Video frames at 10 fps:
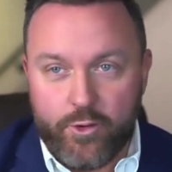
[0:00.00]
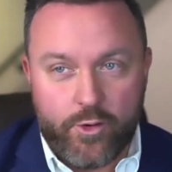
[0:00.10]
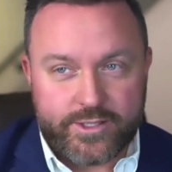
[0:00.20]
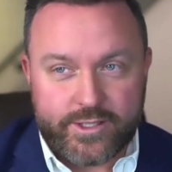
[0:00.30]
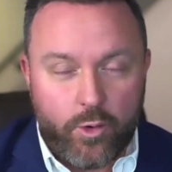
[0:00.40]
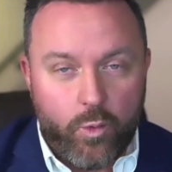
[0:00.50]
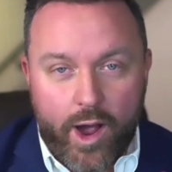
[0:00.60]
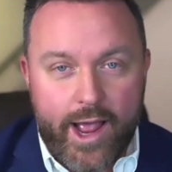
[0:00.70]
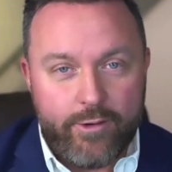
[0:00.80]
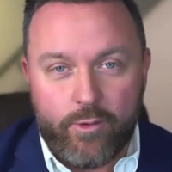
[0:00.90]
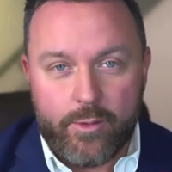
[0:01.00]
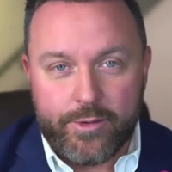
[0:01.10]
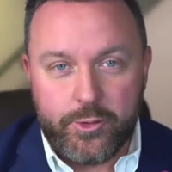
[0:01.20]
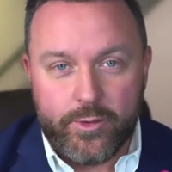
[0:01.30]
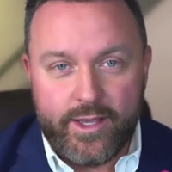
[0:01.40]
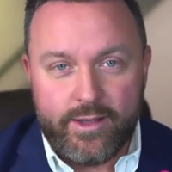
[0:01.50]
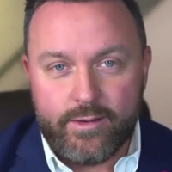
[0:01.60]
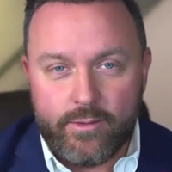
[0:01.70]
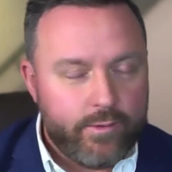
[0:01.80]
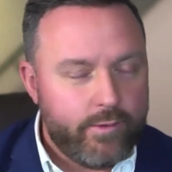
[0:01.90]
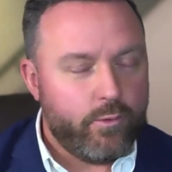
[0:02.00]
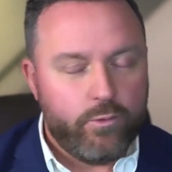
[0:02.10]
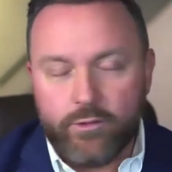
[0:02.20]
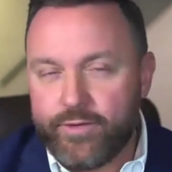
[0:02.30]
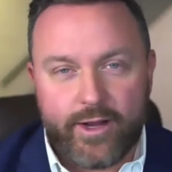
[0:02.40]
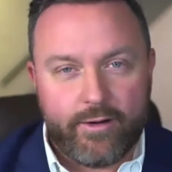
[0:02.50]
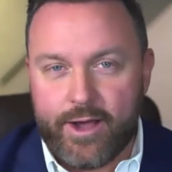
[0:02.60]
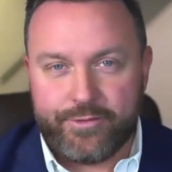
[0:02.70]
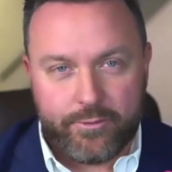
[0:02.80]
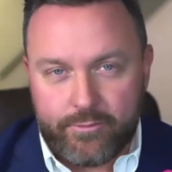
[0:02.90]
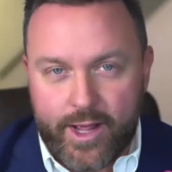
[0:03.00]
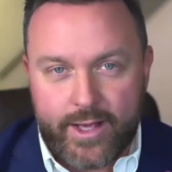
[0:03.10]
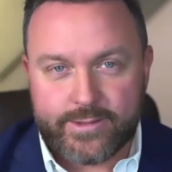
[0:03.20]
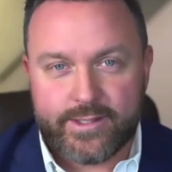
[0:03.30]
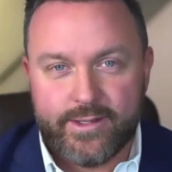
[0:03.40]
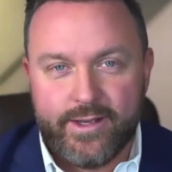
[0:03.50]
focus on the why we're doing it, we'll figure out the rest.